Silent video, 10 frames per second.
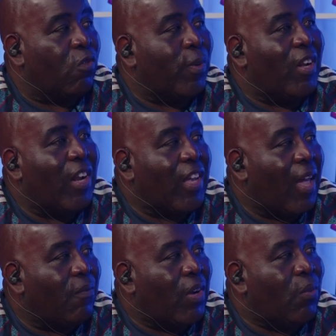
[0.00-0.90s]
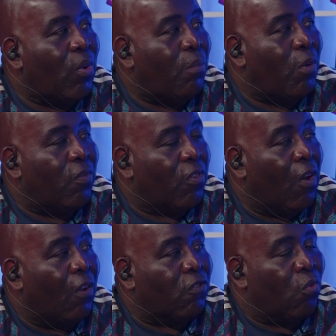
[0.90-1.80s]
He's been linked heavily with a move to
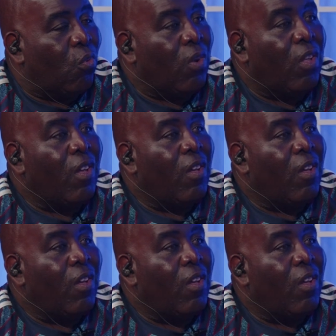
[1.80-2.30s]
Arsenal.